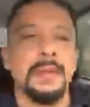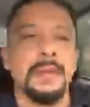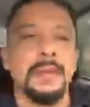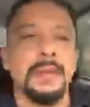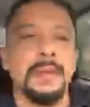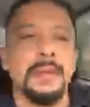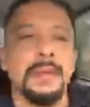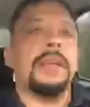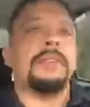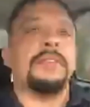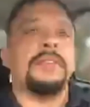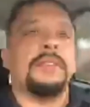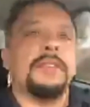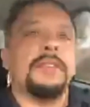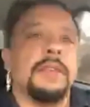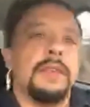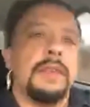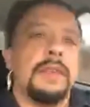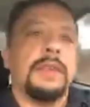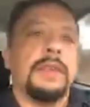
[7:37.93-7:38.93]
Mail-in
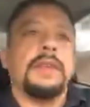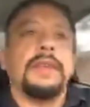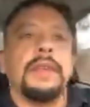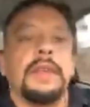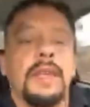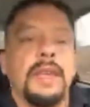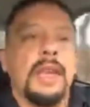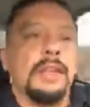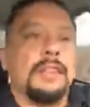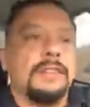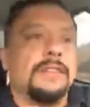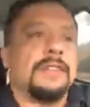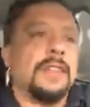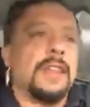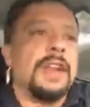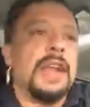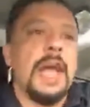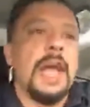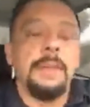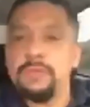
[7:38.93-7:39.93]
ballots
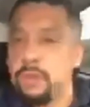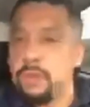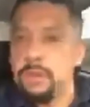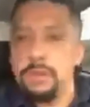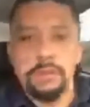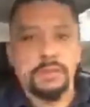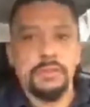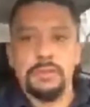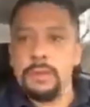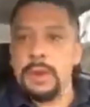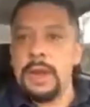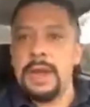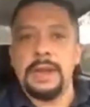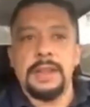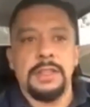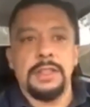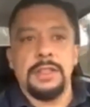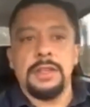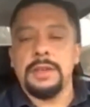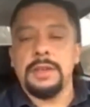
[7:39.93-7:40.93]
is an
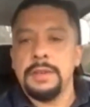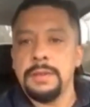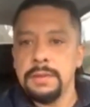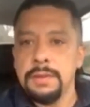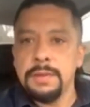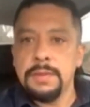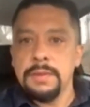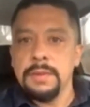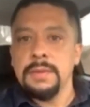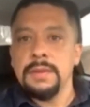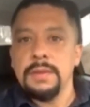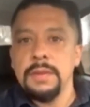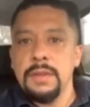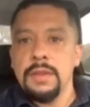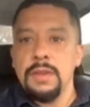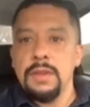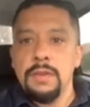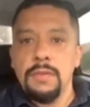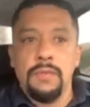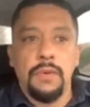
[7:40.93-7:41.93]
absolute strategy
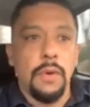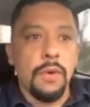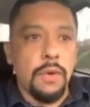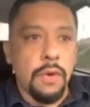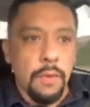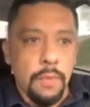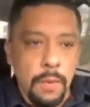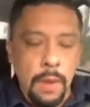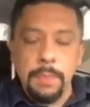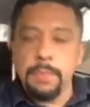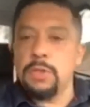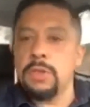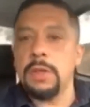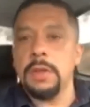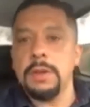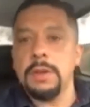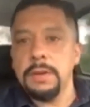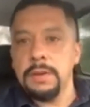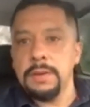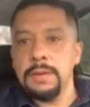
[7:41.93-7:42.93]
for
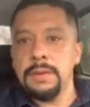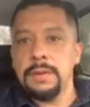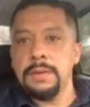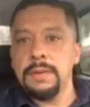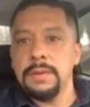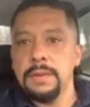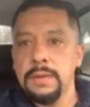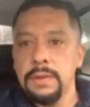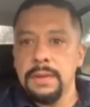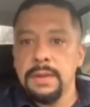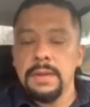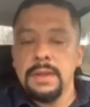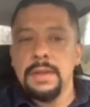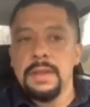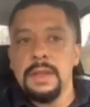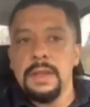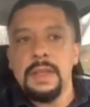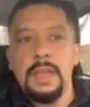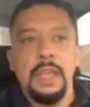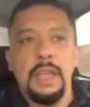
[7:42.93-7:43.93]
corruption
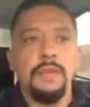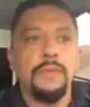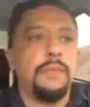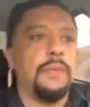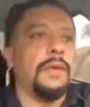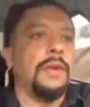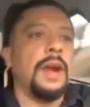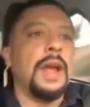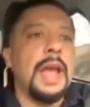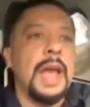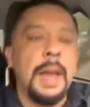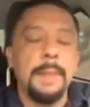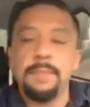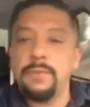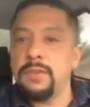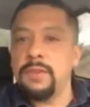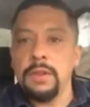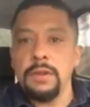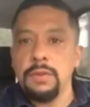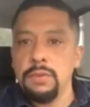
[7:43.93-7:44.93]
and for
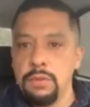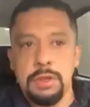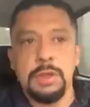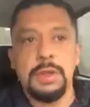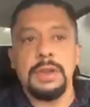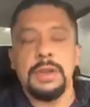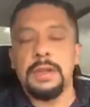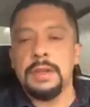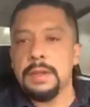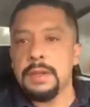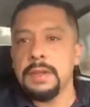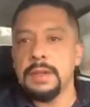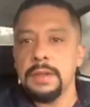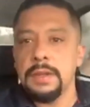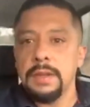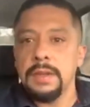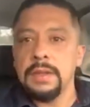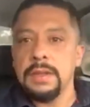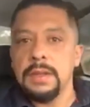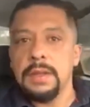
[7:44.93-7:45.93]
absolution
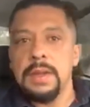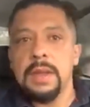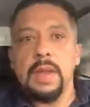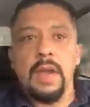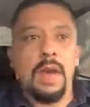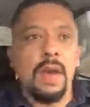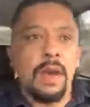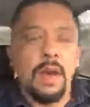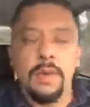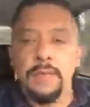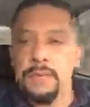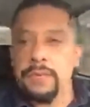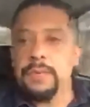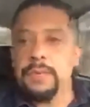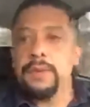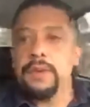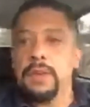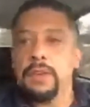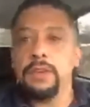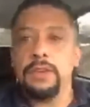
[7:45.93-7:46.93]

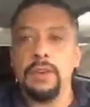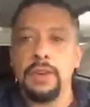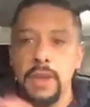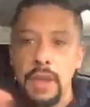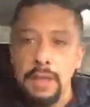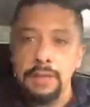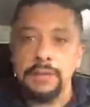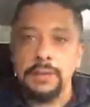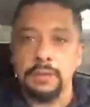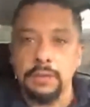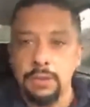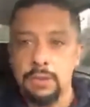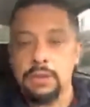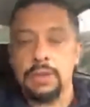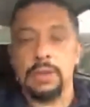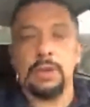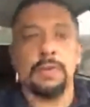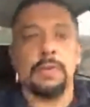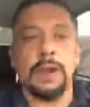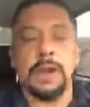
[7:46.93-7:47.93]
of your
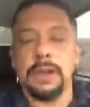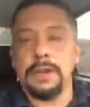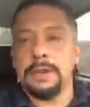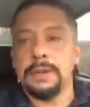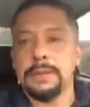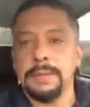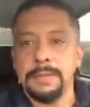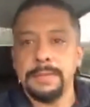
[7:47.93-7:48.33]
constitutional right.